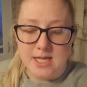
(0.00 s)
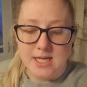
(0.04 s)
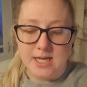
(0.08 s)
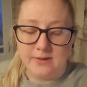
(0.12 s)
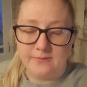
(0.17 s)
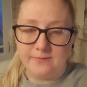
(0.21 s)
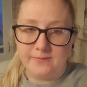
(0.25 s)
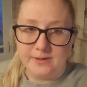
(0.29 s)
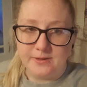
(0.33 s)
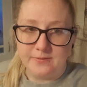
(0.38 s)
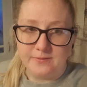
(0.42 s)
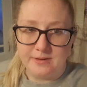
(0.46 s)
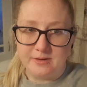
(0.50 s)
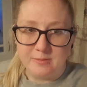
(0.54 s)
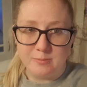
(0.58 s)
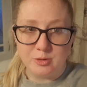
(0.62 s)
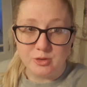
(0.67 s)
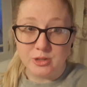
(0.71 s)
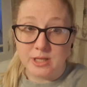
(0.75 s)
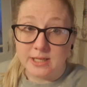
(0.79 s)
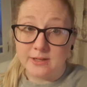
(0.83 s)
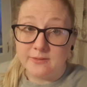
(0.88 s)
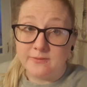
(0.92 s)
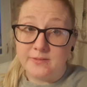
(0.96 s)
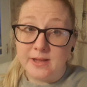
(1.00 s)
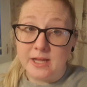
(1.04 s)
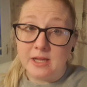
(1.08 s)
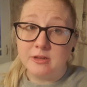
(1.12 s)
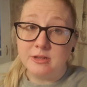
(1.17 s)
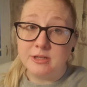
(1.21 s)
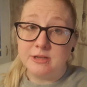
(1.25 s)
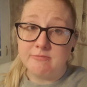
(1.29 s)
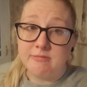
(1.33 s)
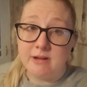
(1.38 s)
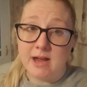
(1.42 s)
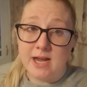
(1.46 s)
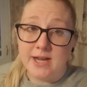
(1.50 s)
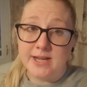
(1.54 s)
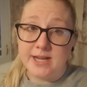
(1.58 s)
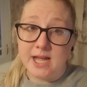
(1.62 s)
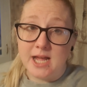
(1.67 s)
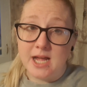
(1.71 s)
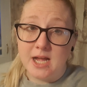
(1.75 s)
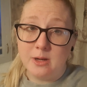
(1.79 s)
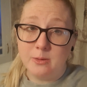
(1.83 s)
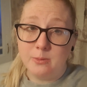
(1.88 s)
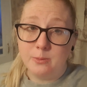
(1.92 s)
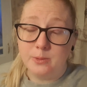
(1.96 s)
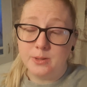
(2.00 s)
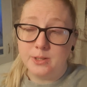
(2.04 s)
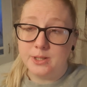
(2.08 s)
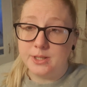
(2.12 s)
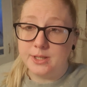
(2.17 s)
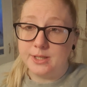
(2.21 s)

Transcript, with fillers: I feel very much like a failure right now.